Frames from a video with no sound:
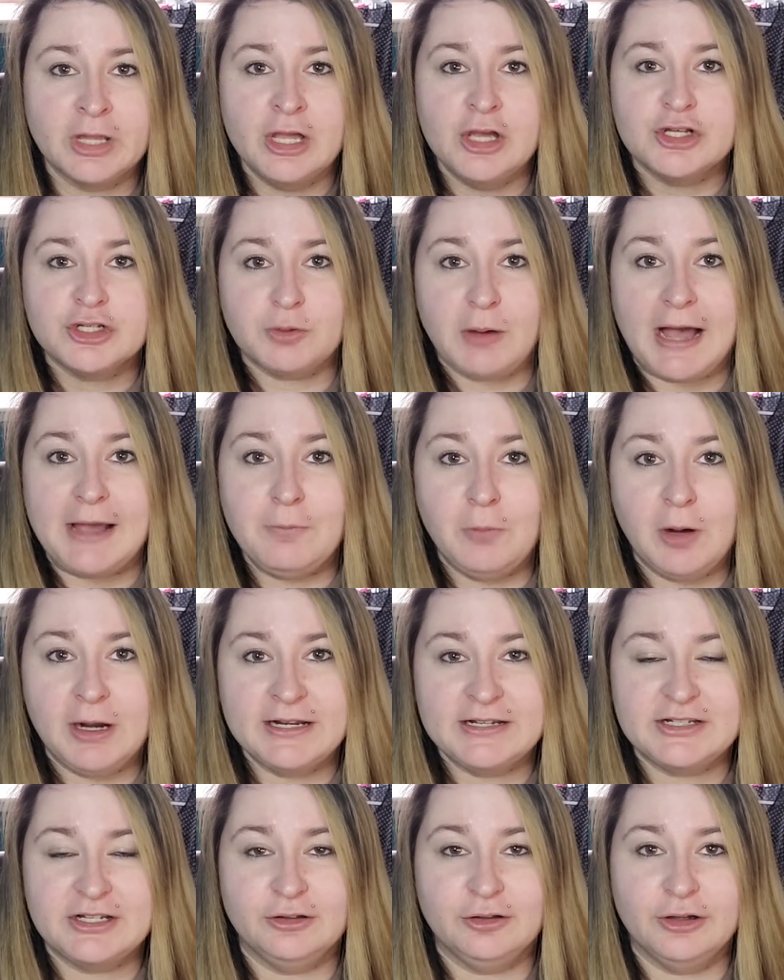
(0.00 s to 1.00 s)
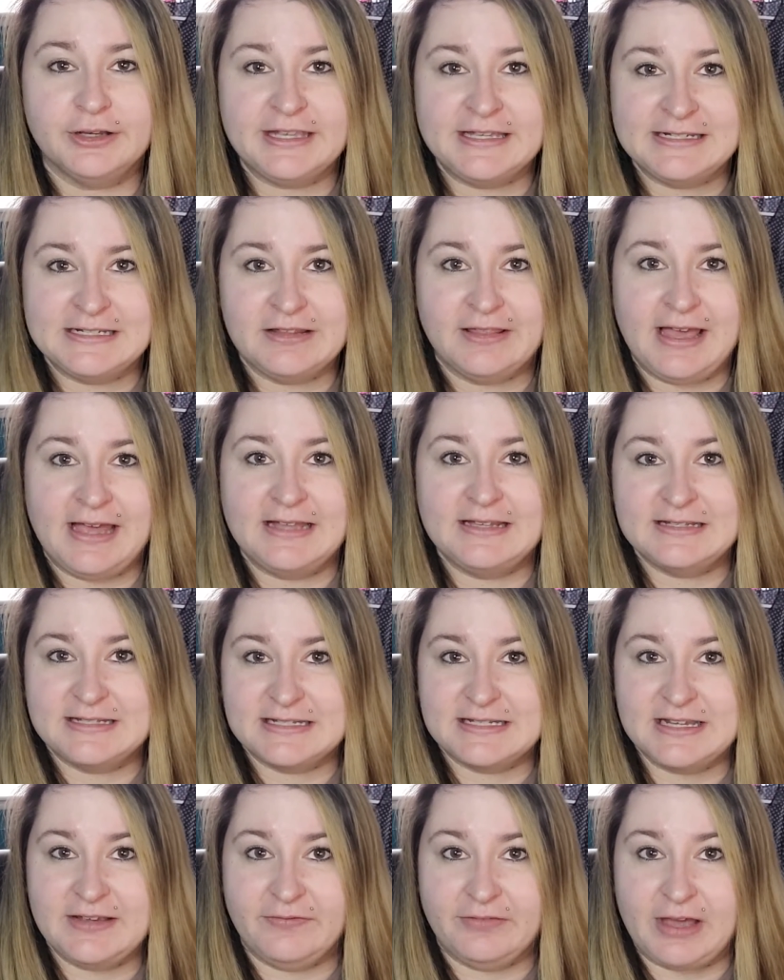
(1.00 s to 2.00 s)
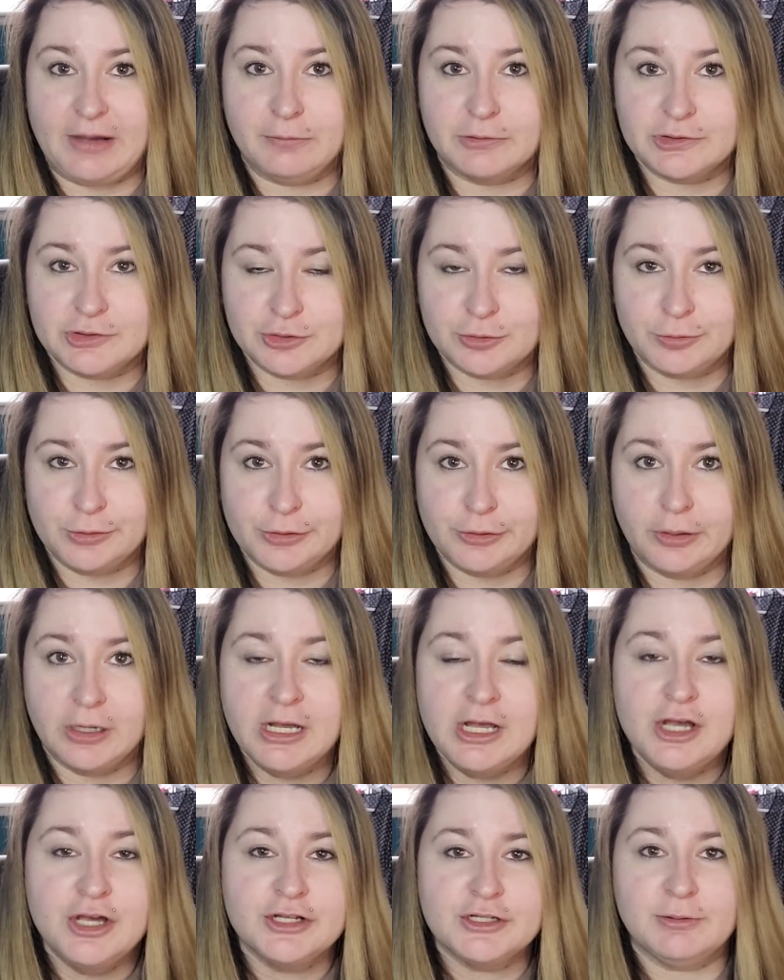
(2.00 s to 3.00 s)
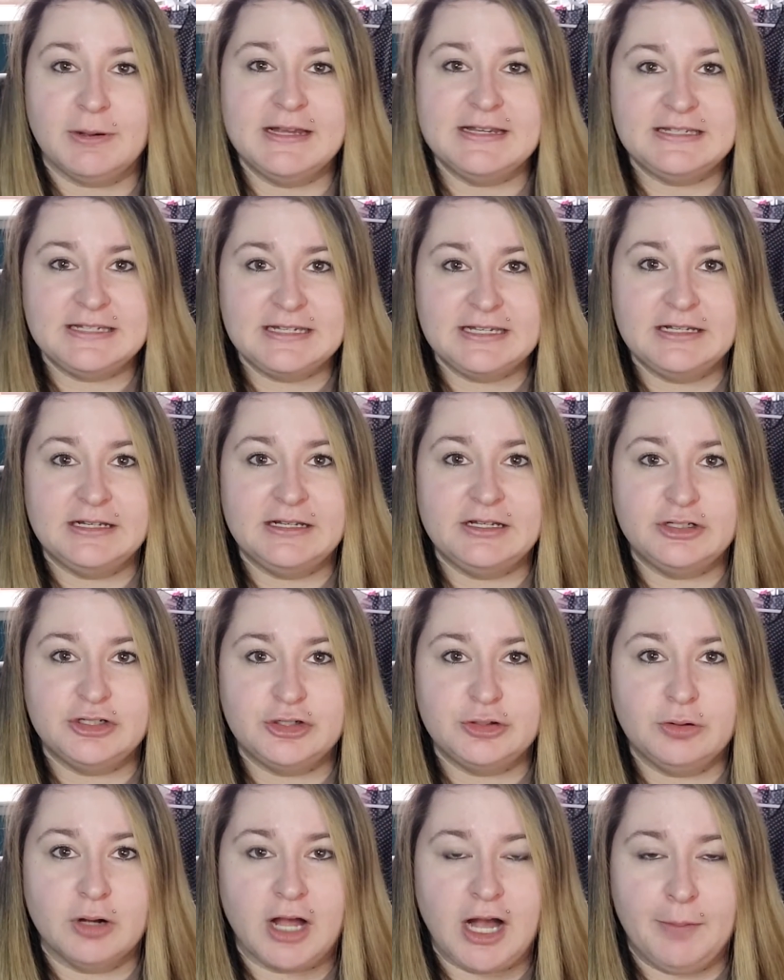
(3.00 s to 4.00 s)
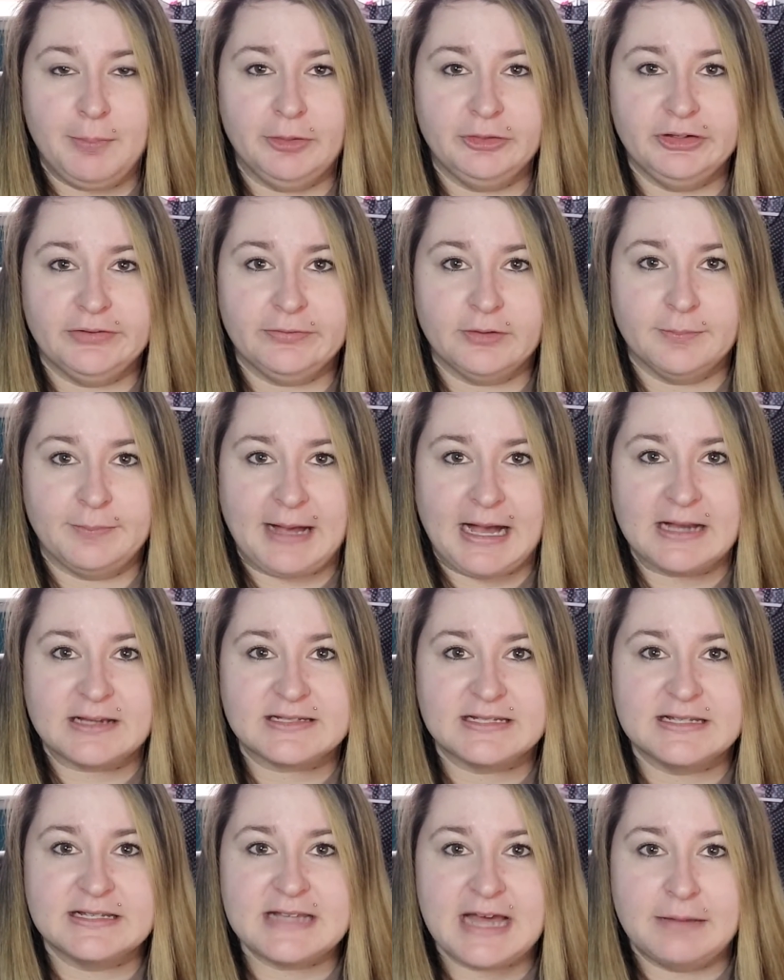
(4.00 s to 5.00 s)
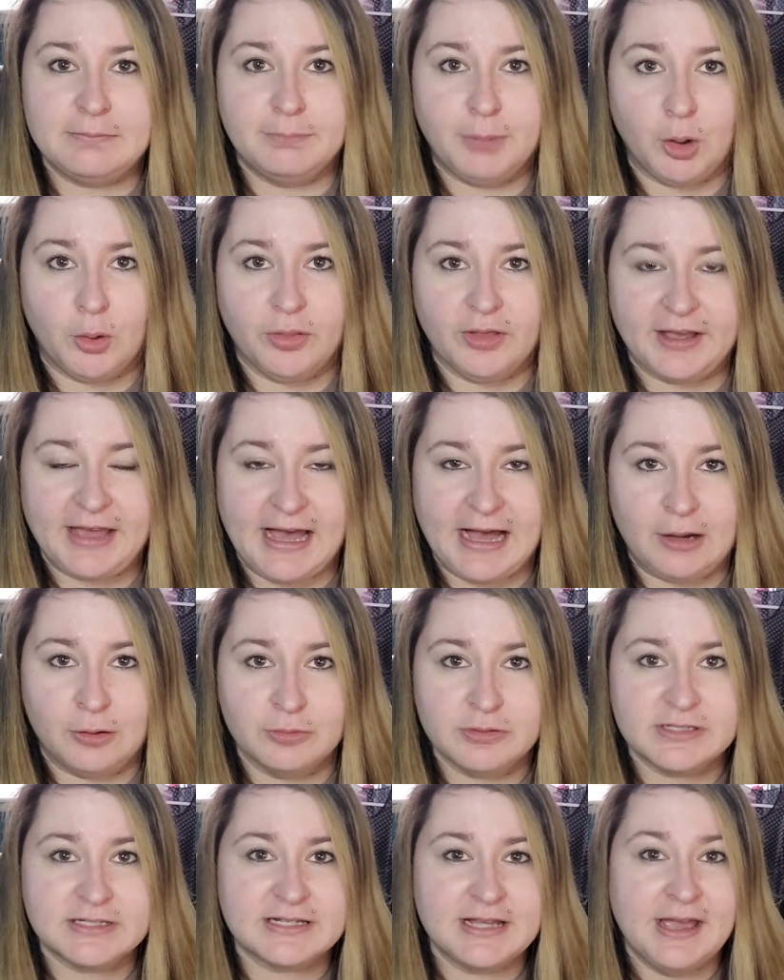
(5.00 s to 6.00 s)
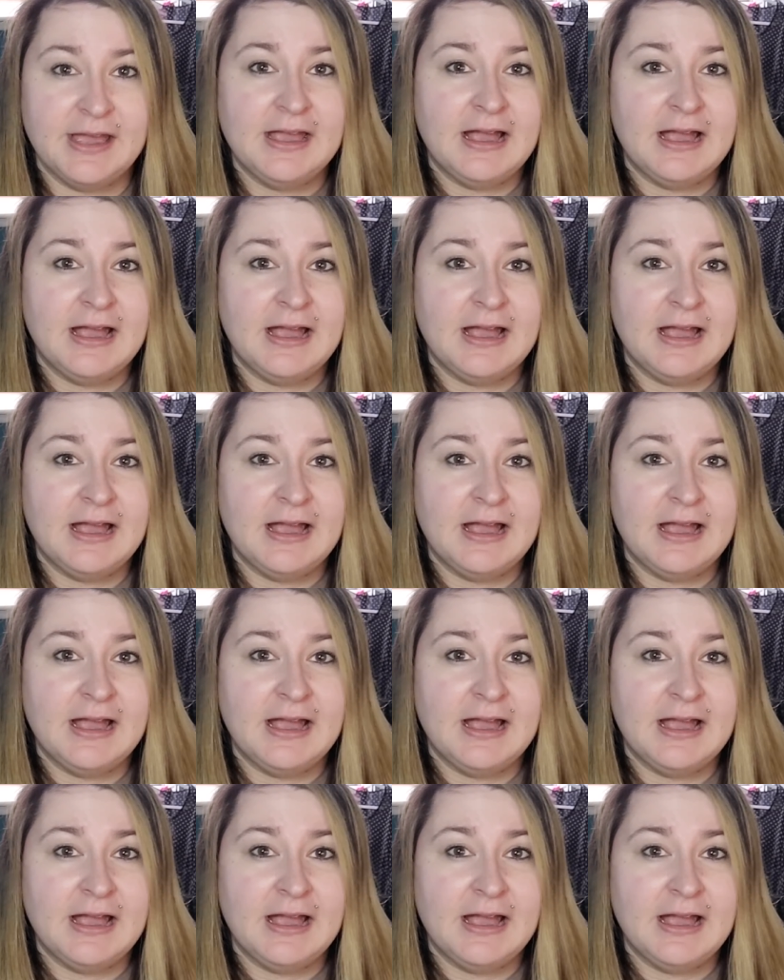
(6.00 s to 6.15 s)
So I wanted to look into that and see if that was true. So I did do a couple different boxes on both accounts.